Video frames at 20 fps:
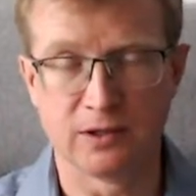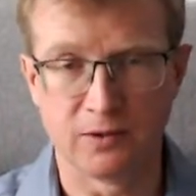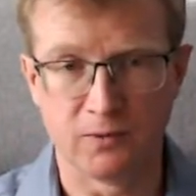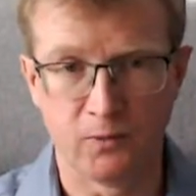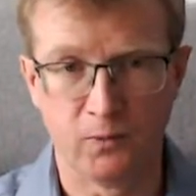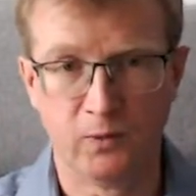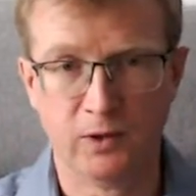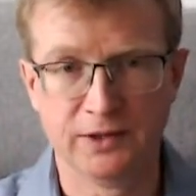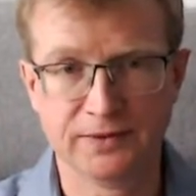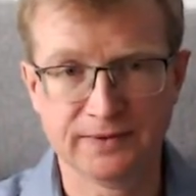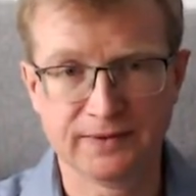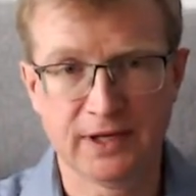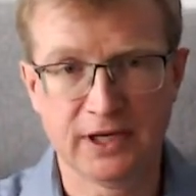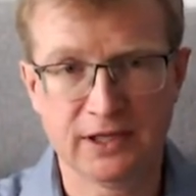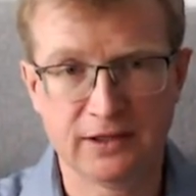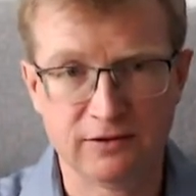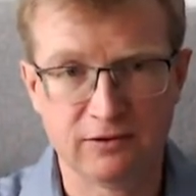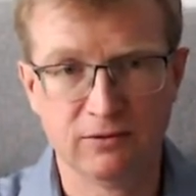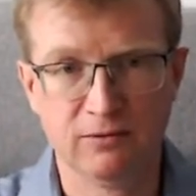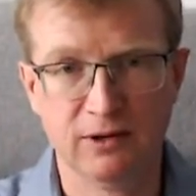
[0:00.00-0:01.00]
what they
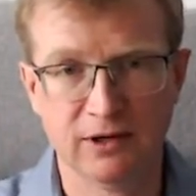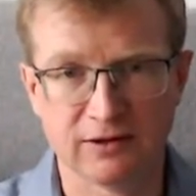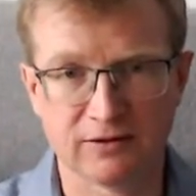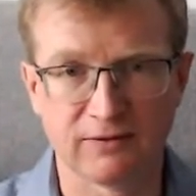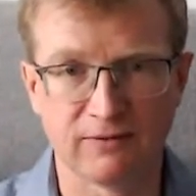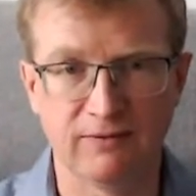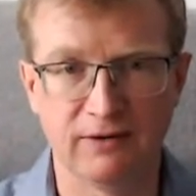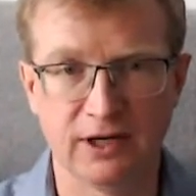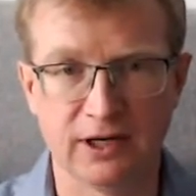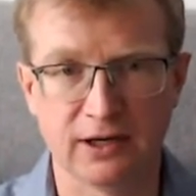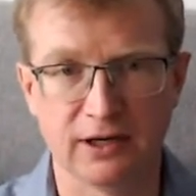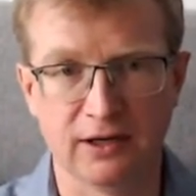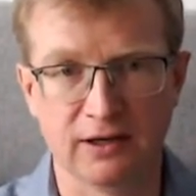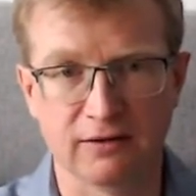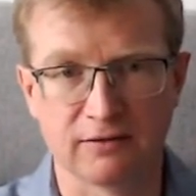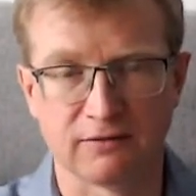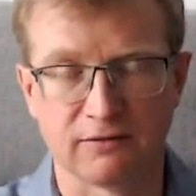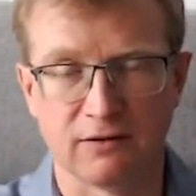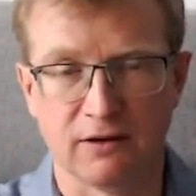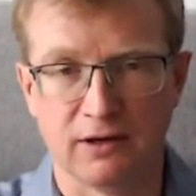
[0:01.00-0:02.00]
do as far
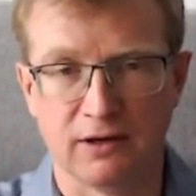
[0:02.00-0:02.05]
as